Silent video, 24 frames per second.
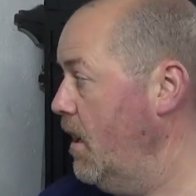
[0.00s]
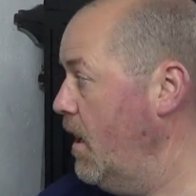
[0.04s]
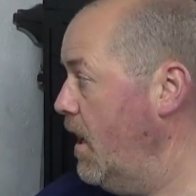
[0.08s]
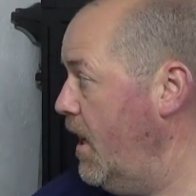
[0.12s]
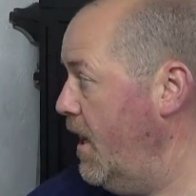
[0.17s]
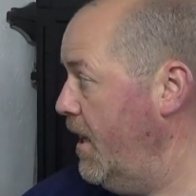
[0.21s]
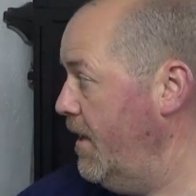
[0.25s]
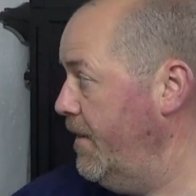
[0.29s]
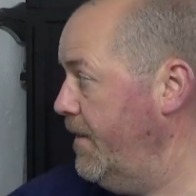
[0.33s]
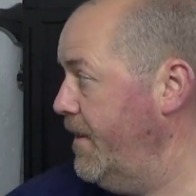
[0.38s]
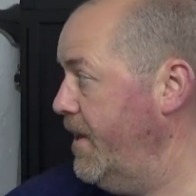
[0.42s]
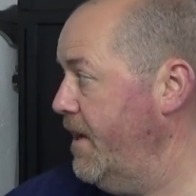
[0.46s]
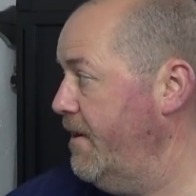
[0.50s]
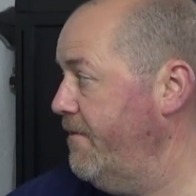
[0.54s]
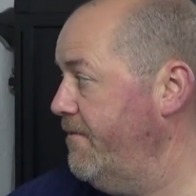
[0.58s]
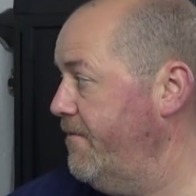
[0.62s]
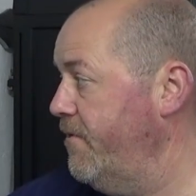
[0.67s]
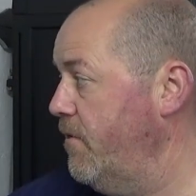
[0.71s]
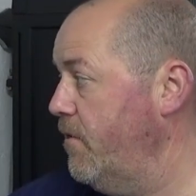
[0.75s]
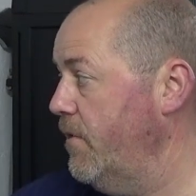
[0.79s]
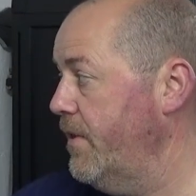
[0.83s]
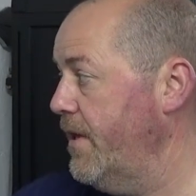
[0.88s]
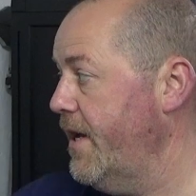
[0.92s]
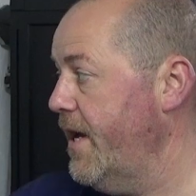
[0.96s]
and
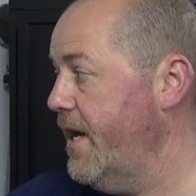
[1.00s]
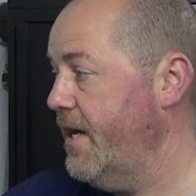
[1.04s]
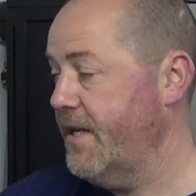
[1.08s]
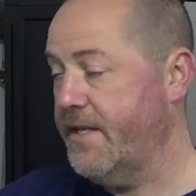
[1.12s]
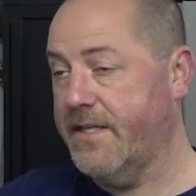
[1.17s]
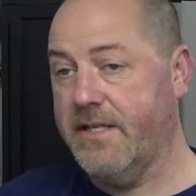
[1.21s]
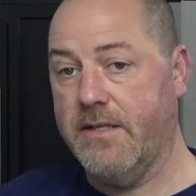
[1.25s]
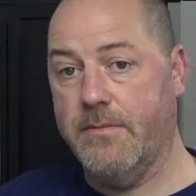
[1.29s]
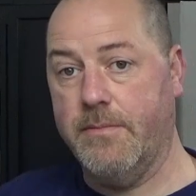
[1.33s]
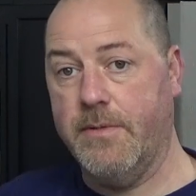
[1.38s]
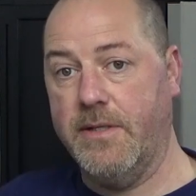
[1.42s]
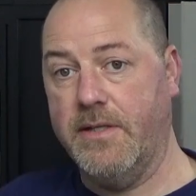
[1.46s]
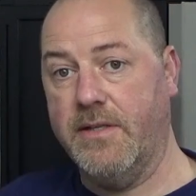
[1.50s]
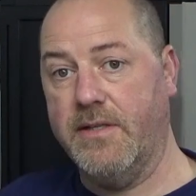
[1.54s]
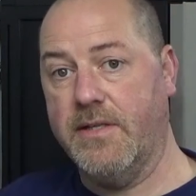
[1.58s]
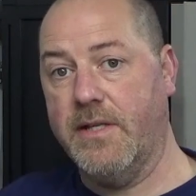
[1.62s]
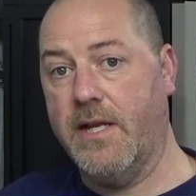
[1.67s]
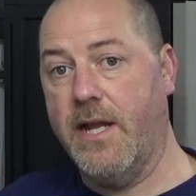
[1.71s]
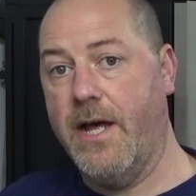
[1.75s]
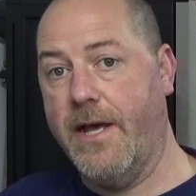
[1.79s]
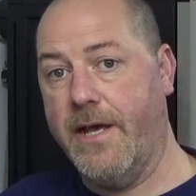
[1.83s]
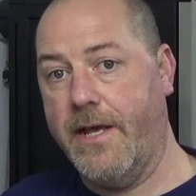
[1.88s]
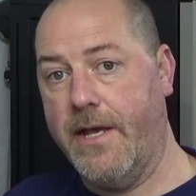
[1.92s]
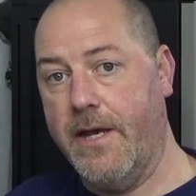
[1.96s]
therefore there has to be
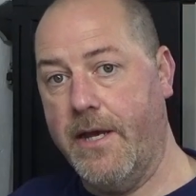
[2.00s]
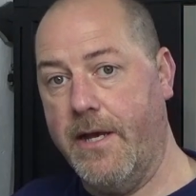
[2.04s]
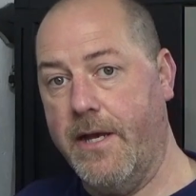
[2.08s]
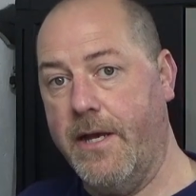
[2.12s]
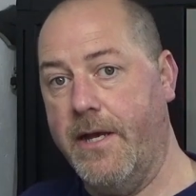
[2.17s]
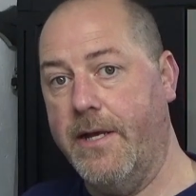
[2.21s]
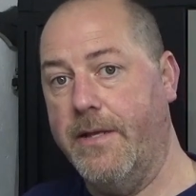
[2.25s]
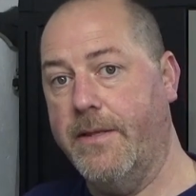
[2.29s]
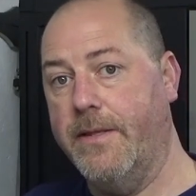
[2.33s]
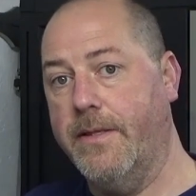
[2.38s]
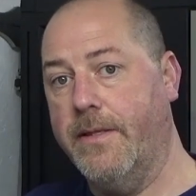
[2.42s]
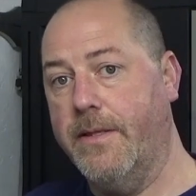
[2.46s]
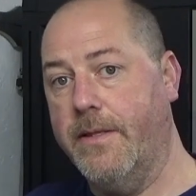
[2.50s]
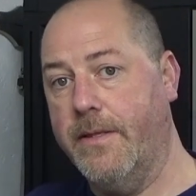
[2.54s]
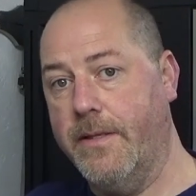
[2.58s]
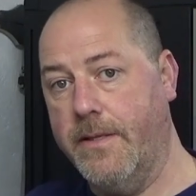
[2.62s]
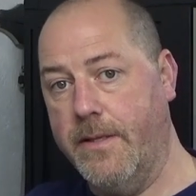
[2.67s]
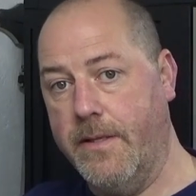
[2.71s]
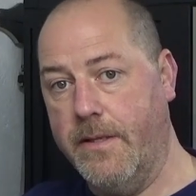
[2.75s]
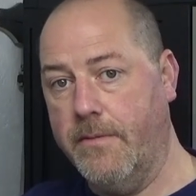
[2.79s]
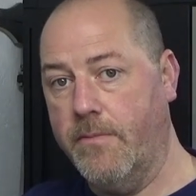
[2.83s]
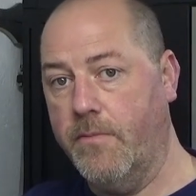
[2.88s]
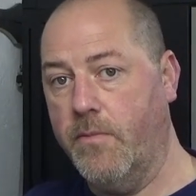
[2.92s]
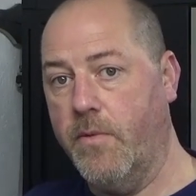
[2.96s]
slack in
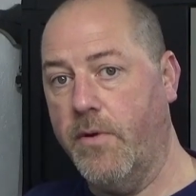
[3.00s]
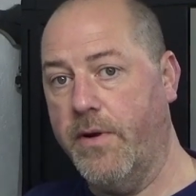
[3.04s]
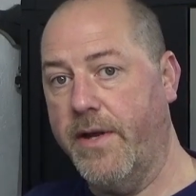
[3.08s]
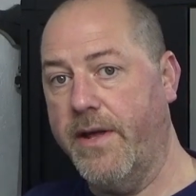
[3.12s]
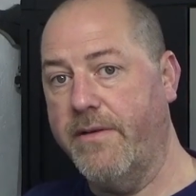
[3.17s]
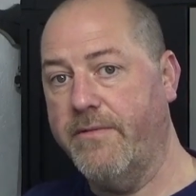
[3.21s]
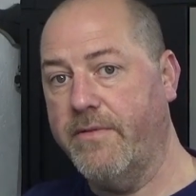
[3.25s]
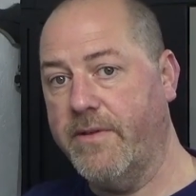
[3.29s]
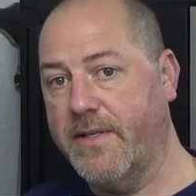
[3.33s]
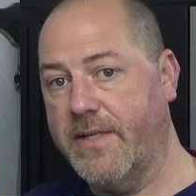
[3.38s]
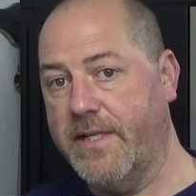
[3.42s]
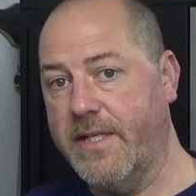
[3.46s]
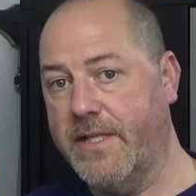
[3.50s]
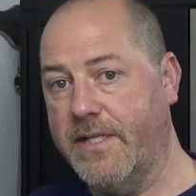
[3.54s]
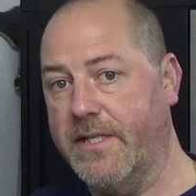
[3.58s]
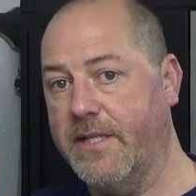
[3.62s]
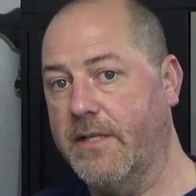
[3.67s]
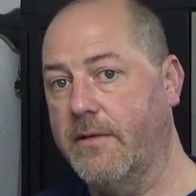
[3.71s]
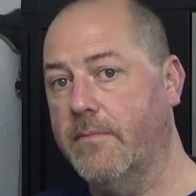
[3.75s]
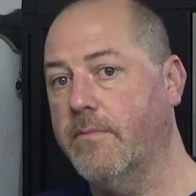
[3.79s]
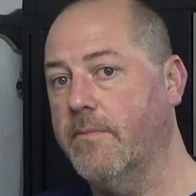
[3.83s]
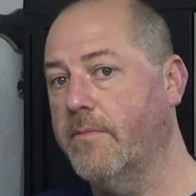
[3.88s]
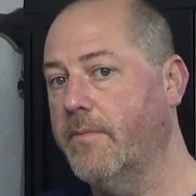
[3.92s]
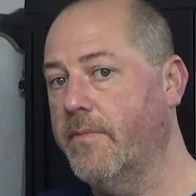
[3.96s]
whatever
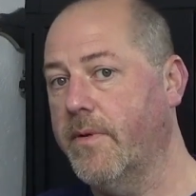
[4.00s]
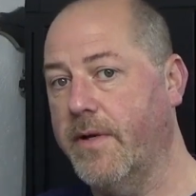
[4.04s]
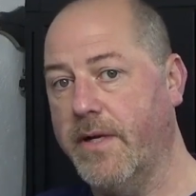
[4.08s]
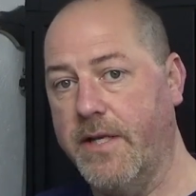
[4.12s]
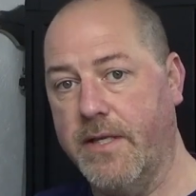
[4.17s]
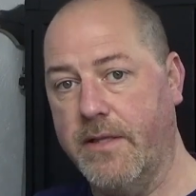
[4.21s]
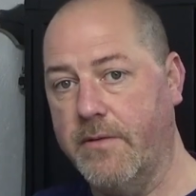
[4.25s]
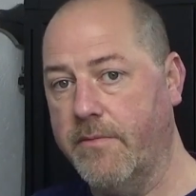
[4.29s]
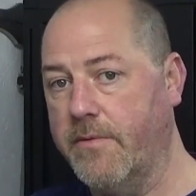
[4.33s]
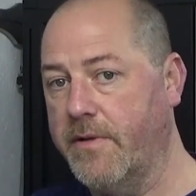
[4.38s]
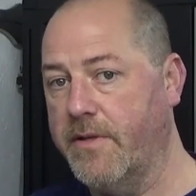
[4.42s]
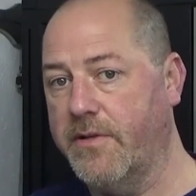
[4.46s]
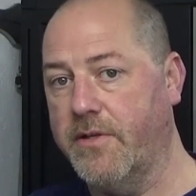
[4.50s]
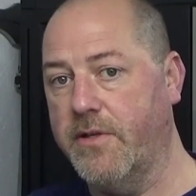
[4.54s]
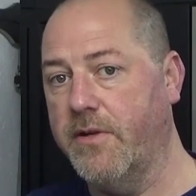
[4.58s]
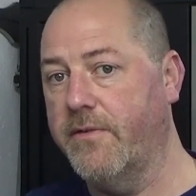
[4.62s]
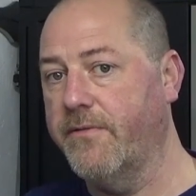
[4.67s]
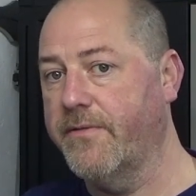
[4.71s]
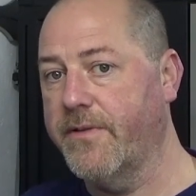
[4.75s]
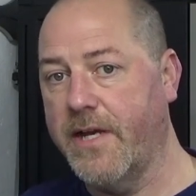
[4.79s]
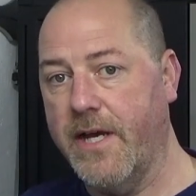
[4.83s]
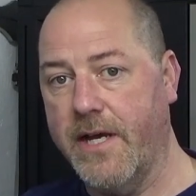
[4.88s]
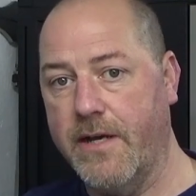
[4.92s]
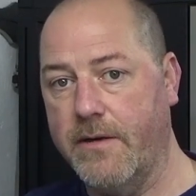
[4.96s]
system, either it
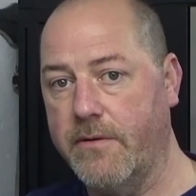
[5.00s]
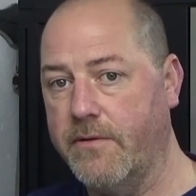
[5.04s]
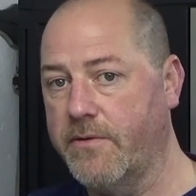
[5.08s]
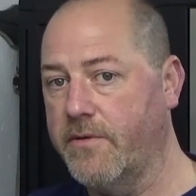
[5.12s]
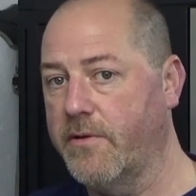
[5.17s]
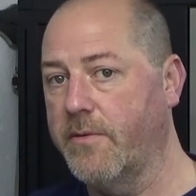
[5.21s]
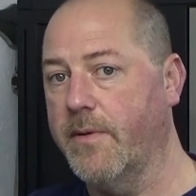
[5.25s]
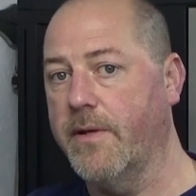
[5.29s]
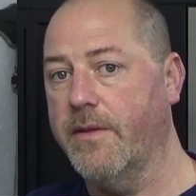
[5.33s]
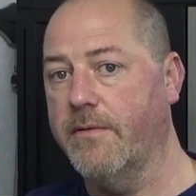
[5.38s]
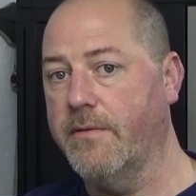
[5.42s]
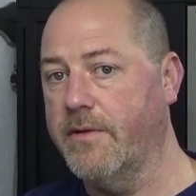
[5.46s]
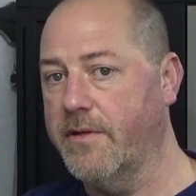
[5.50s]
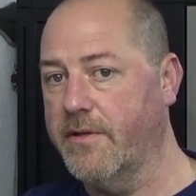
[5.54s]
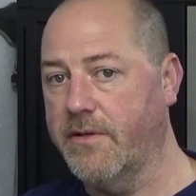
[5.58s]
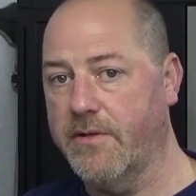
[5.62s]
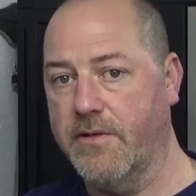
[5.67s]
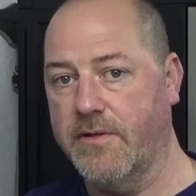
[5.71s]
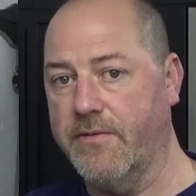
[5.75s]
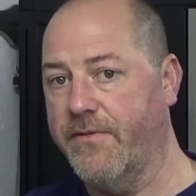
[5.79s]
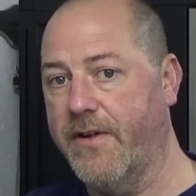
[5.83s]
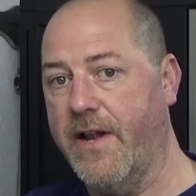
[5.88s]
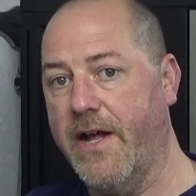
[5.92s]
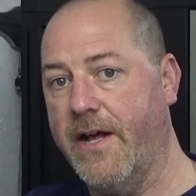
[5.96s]
dovetails or whether it's
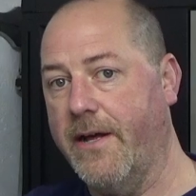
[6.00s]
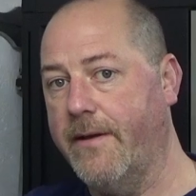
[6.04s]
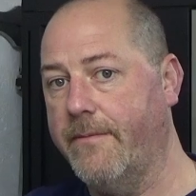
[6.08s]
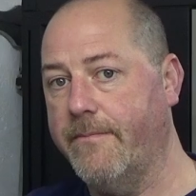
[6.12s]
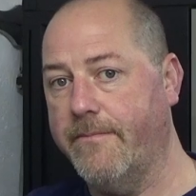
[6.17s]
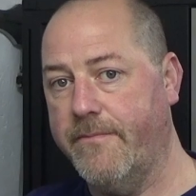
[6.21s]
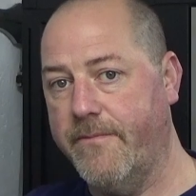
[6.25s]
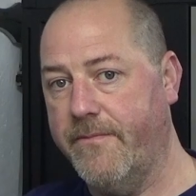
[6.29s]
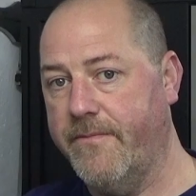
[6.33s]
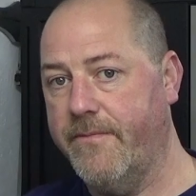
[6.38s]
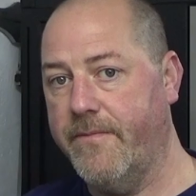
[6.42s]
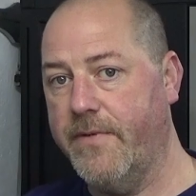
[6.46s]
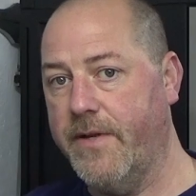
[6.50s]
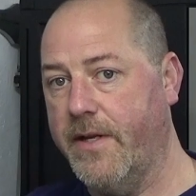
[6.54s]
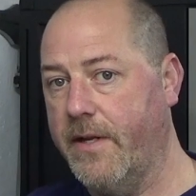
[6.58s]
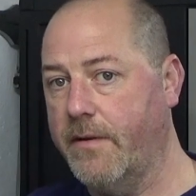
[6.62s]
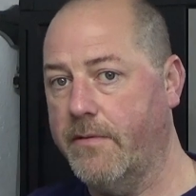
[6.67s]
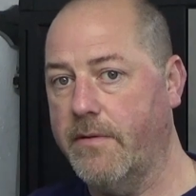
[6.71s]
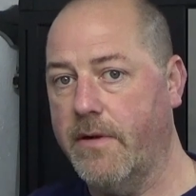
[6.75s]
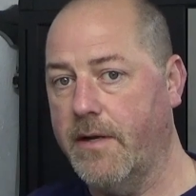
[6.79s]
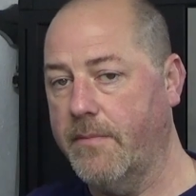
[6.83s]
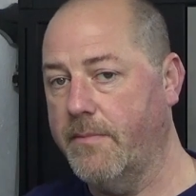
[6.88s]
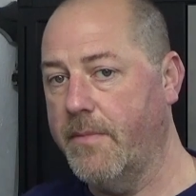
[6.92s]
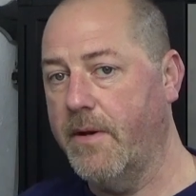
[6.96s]
just flat,
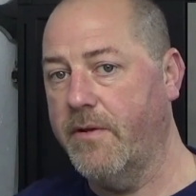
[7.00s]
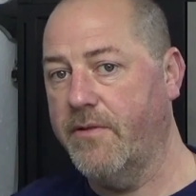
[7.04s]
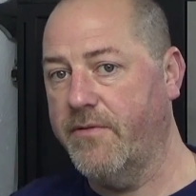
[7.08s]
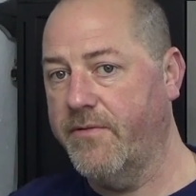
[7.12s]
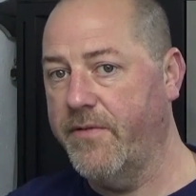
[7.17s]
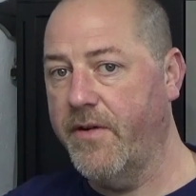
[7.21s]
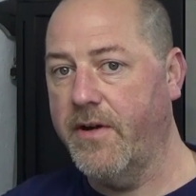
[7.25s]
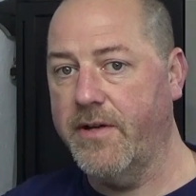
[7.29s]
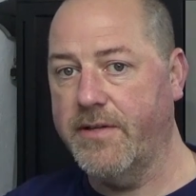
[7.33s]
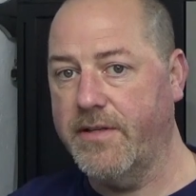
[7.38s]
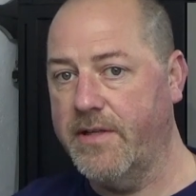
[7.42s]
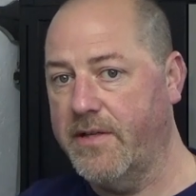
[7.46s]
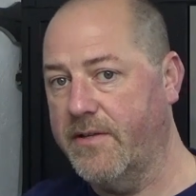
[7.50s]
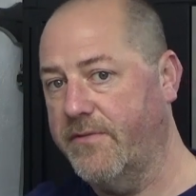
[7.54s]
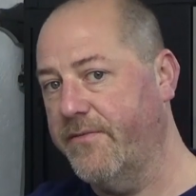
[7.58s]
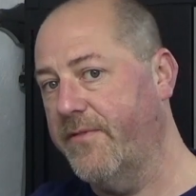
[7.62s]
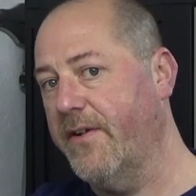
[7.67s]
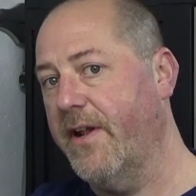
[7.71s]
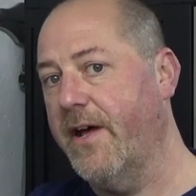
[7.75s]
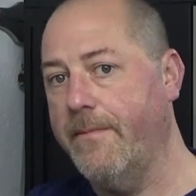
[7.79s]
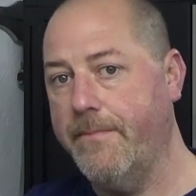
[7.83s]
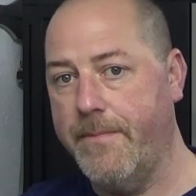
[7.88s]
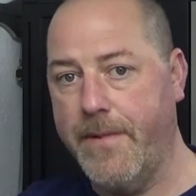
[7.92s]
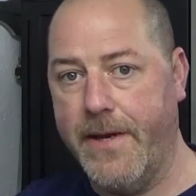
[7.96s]
like most vices,
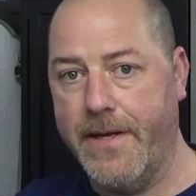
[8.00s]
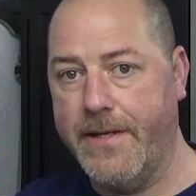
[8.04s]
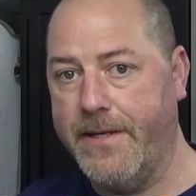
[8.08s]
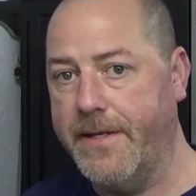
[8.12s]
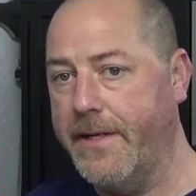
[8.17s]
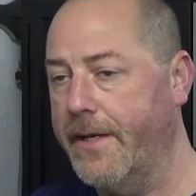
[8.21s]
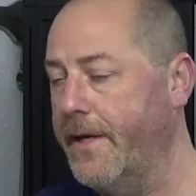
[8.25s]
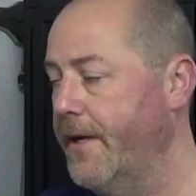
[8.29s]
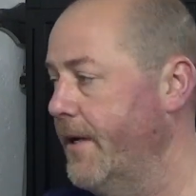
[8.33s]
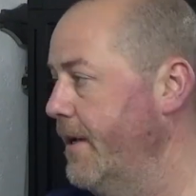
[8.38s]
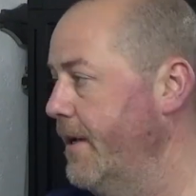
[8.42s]
flat bed